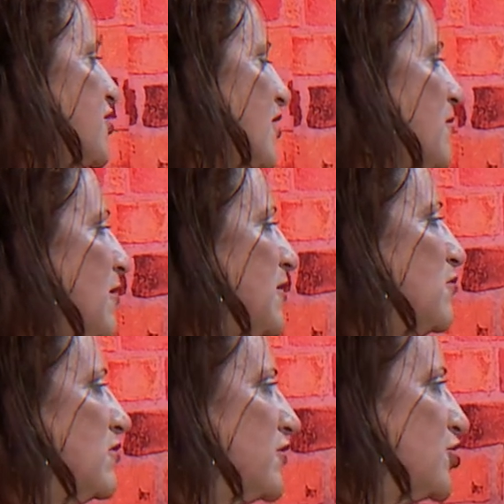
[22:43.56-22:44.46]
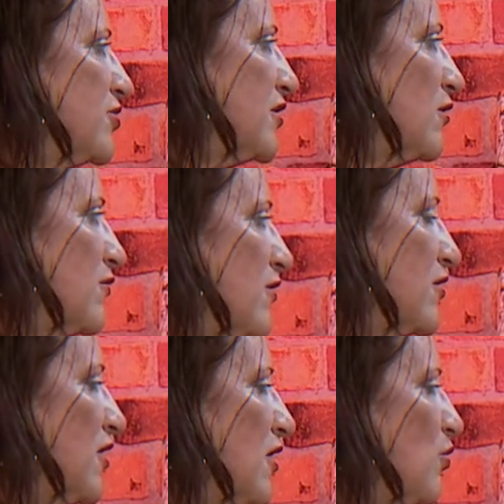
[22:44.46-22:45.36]
I maybe move a tree over
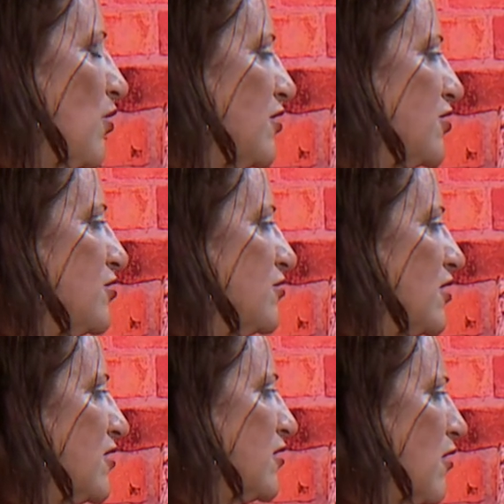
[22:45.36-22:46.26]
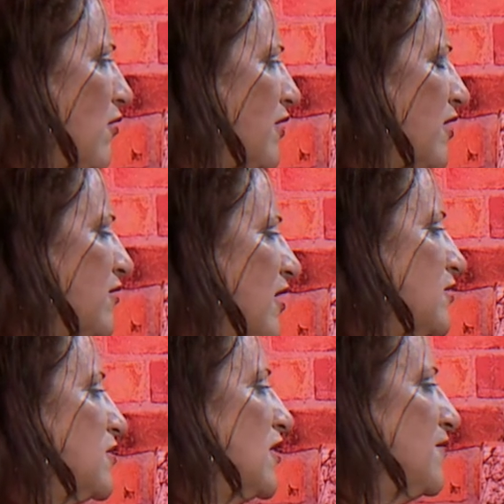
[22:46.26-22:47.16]
one or two times? You know, over here,
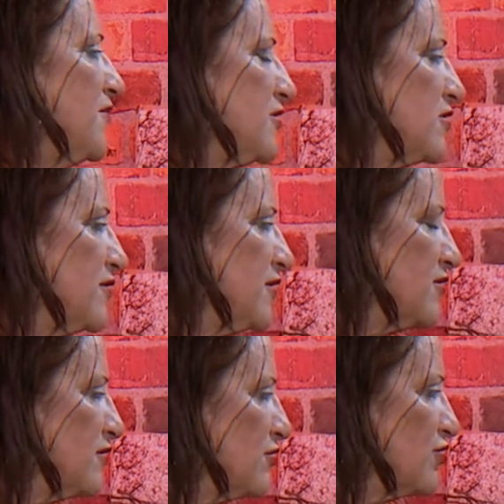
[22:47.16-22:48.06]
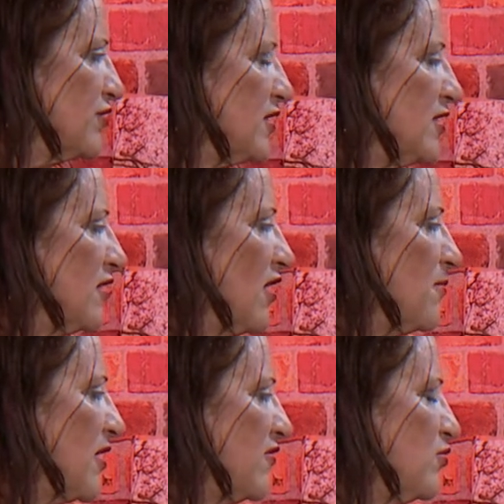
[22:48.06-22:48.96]
yes. This, this little tree here, I
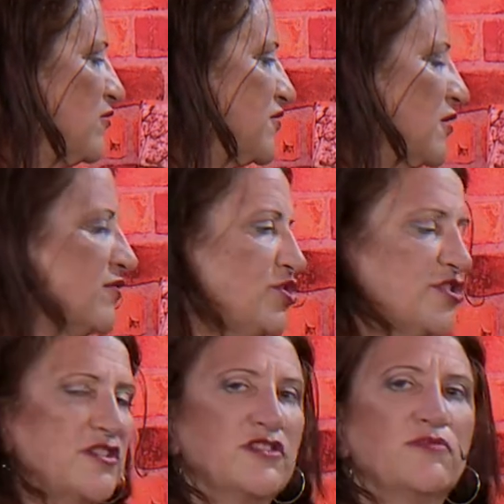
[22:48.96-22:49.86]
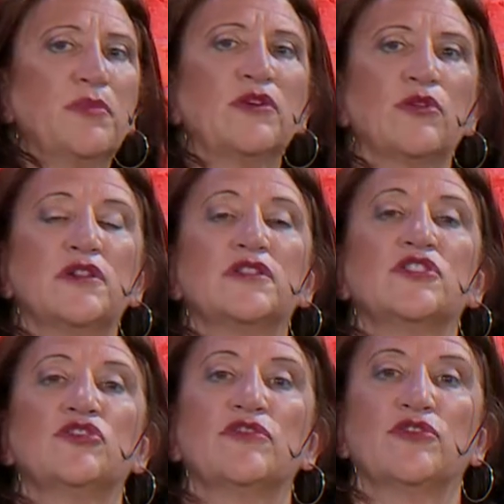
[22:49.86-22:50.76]
might have moved over just because
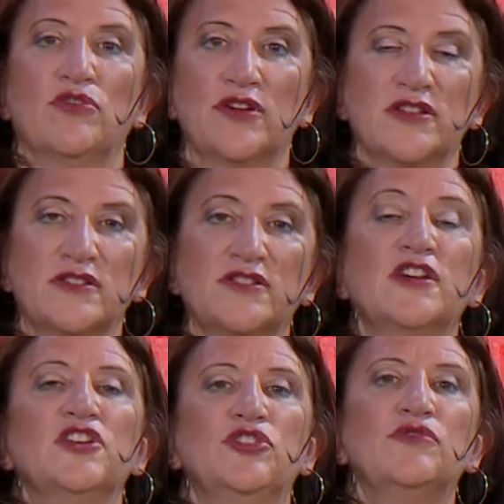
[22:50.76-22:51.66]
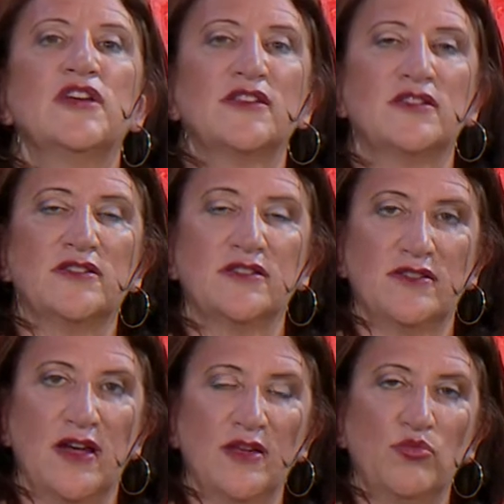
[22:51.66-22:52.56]
you're an artist. You get to
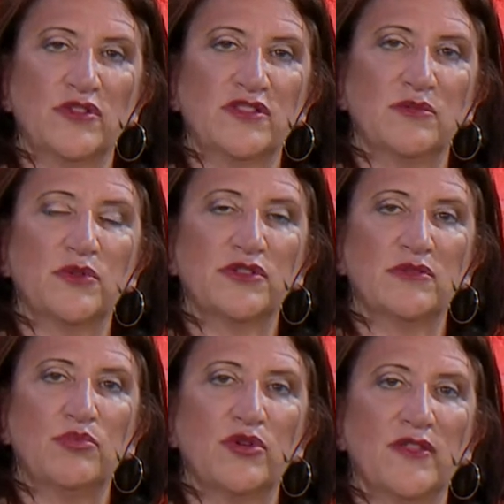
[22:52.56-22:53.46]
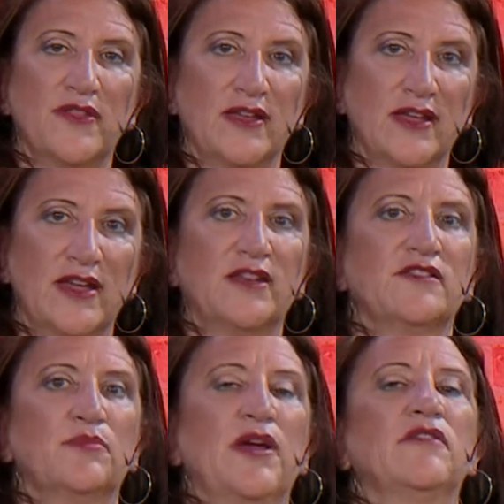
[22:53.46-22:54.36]
decide what's the most important thing. Again, it's
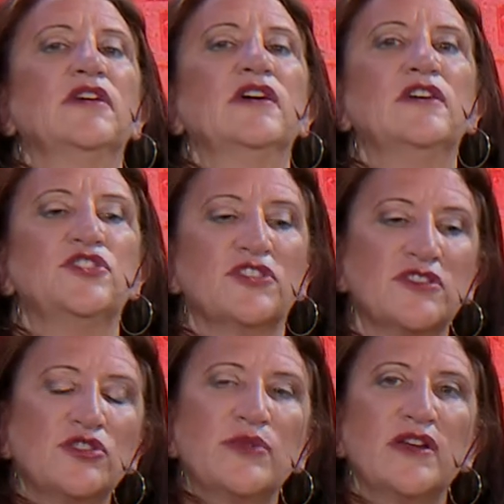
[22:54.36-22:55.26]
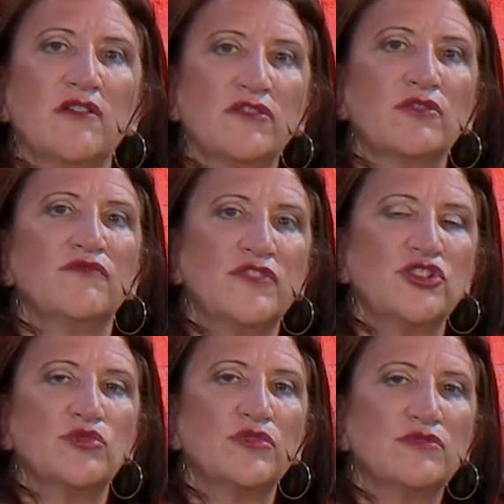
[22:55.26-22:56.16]
about just doing a little
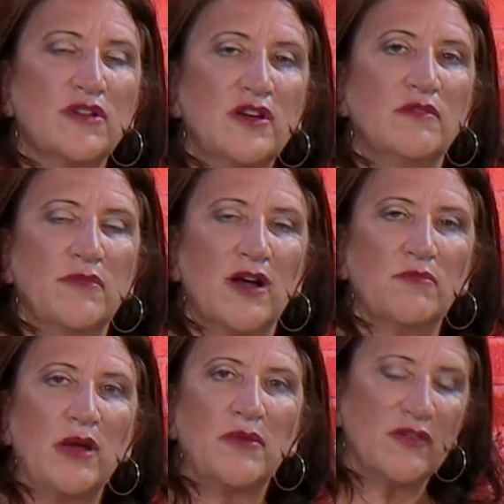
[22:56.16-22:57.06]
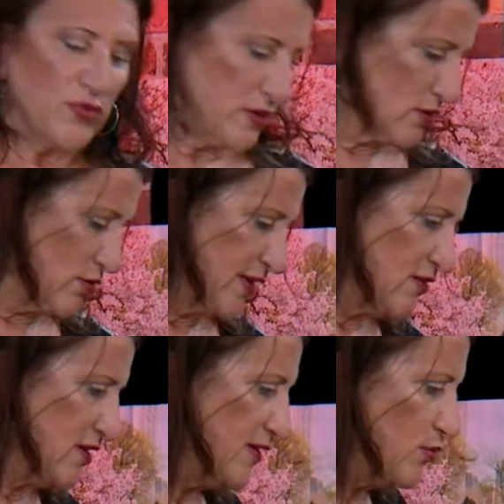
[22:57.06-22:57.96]
visual uh, memory of what's going
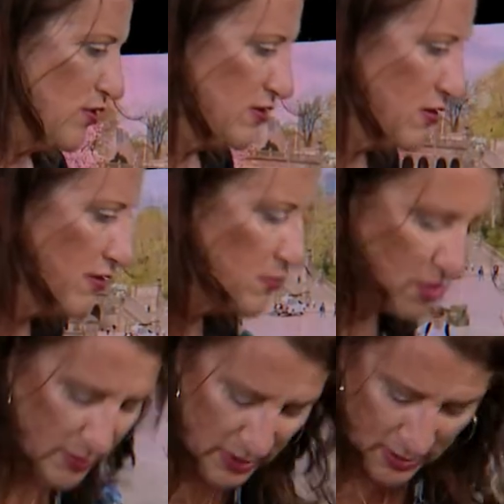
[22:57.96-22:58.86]
on in that one current moment.